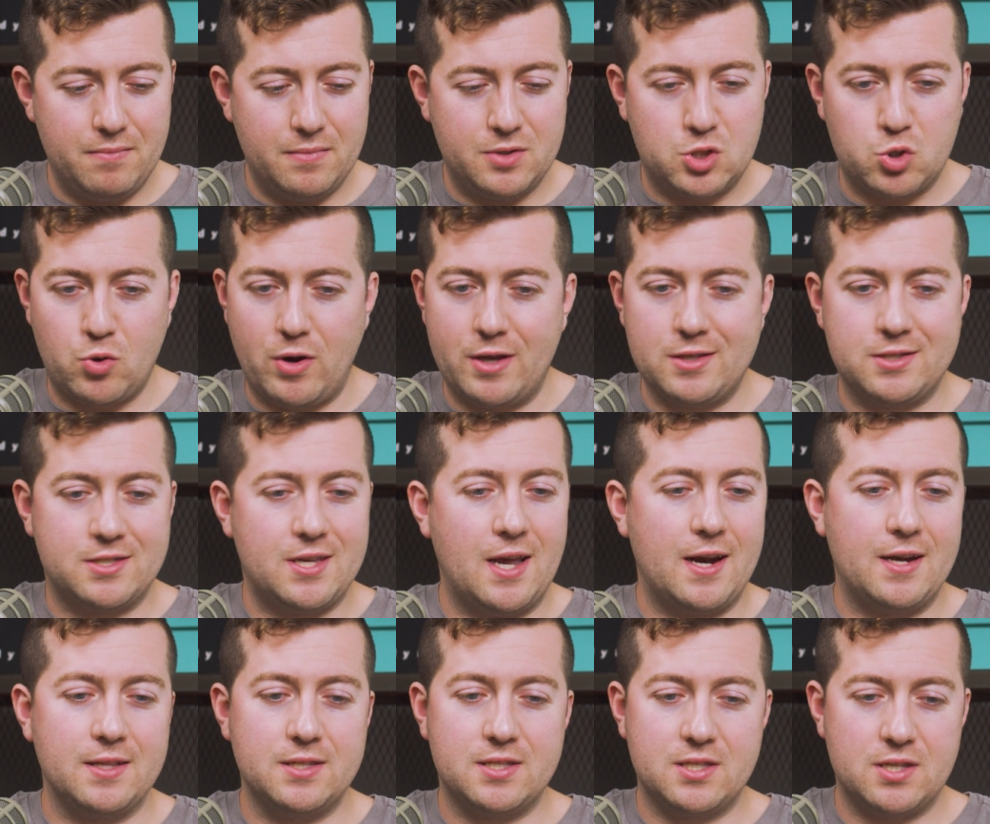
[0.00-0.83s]

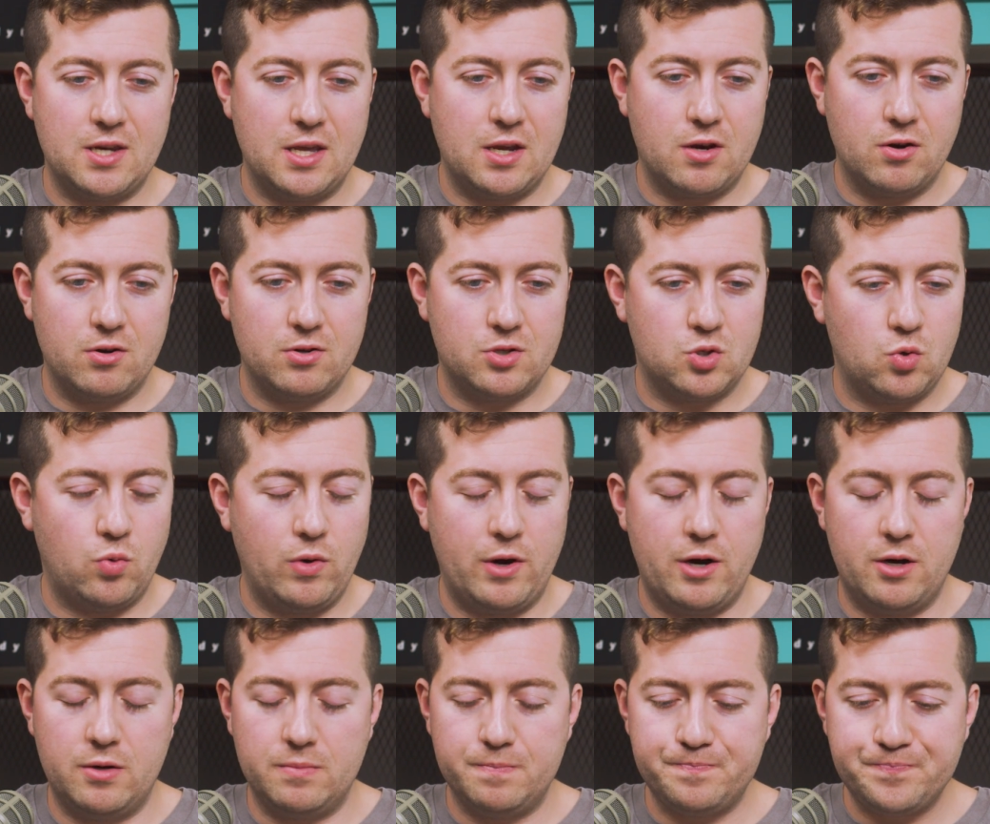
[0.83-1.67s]
transcended sneaker
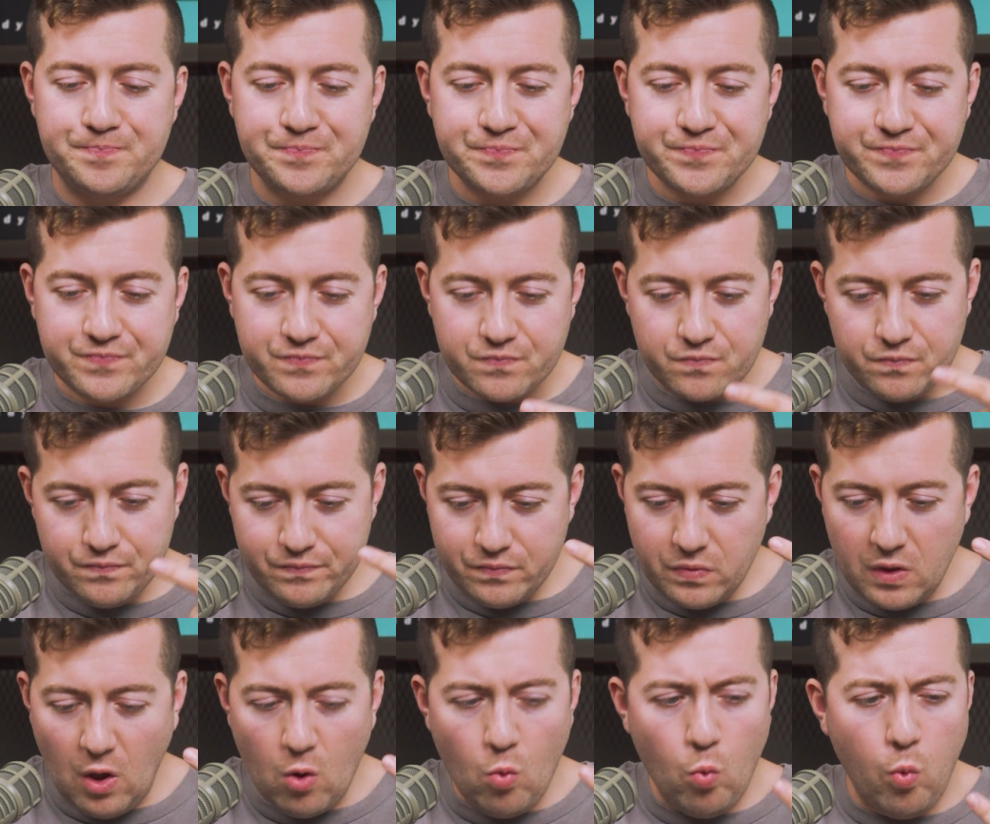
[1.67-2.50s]
Twitter,
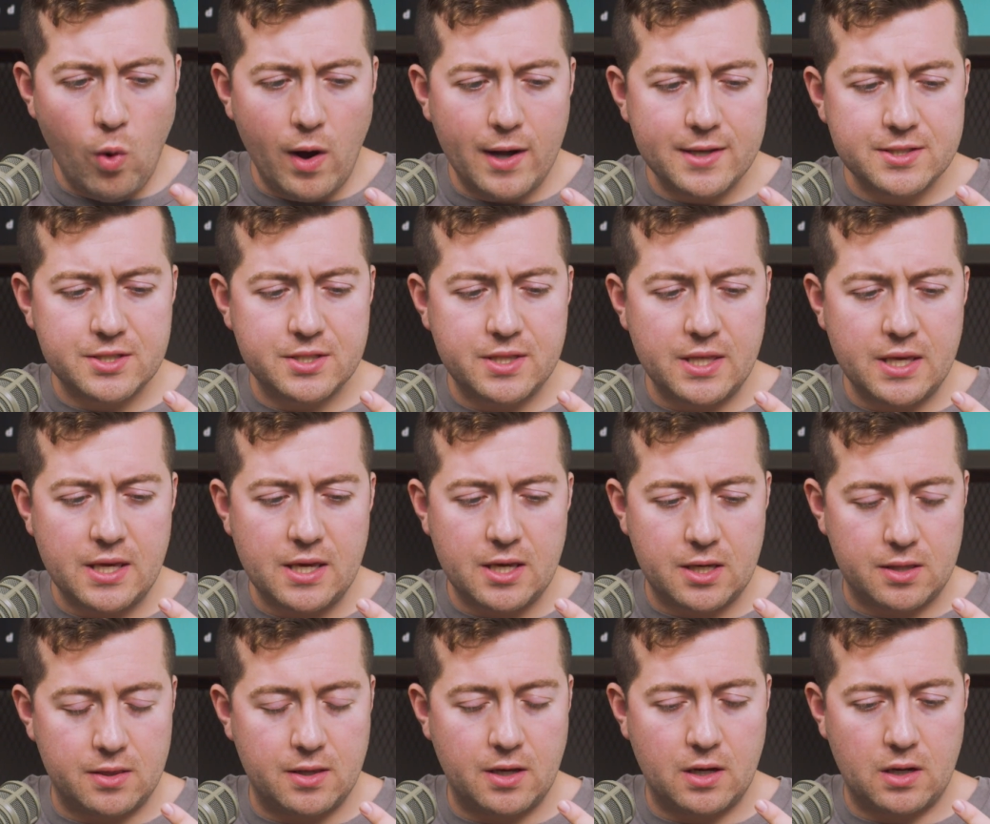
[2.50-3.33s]
was
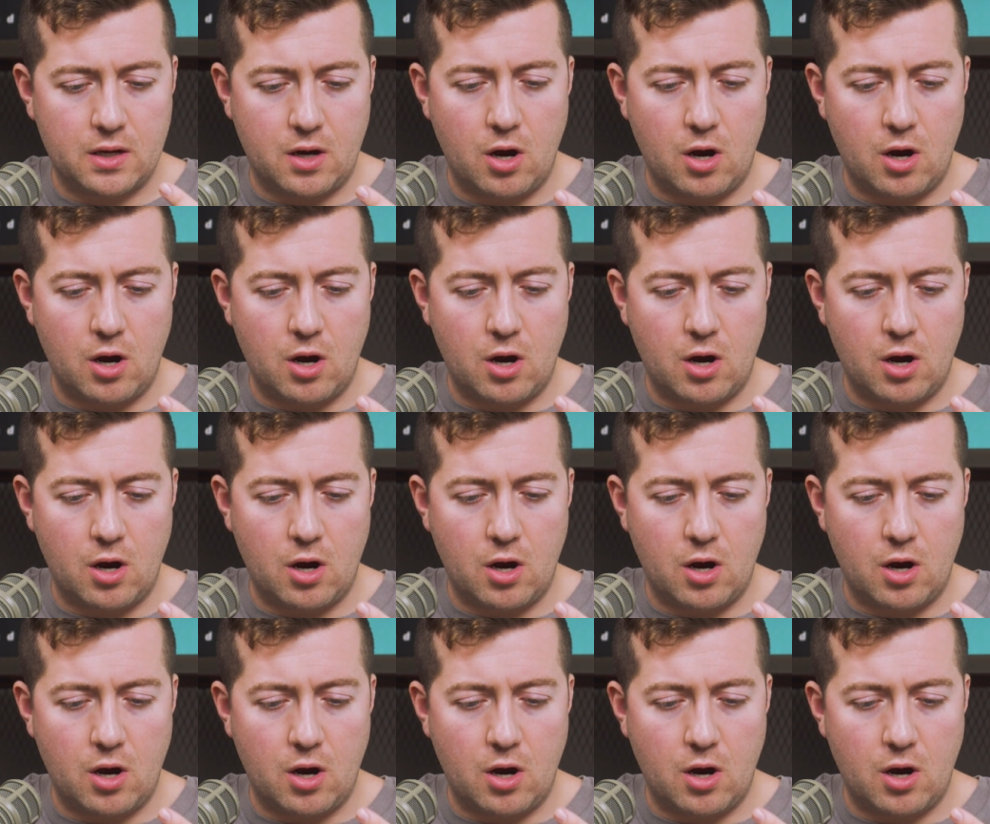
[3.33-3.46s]
the